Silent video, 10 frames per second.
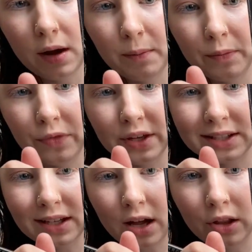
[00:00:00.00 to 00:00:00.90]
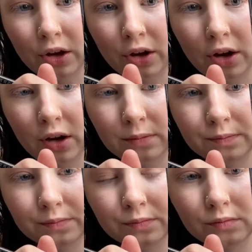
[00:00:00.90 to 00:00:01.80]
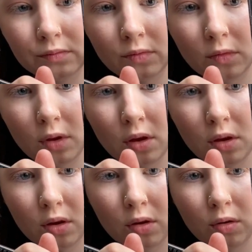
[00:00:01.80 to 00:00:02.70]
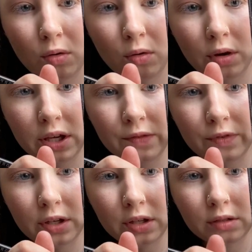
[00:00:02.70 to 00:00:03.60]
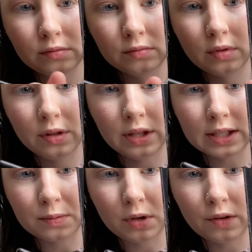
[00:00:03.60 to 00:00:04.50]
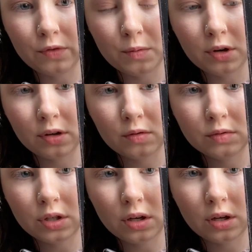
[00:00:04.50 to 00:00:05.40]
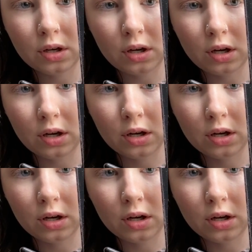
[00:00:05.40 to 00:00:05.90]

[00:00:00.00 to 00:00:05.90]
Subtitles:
this color, or even this one if you want to go darker.